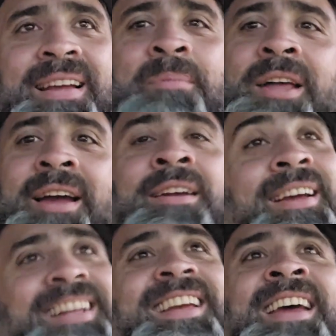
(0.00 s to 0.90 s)
I'm lying.
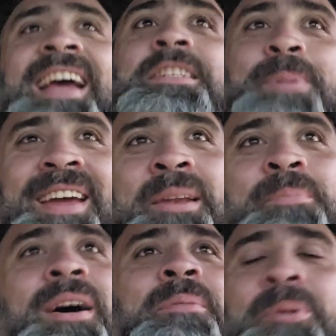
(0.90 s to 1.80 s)
It's a pain in the
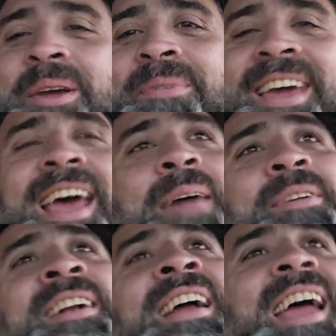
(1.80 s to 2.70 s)
butt, but we can make it happen.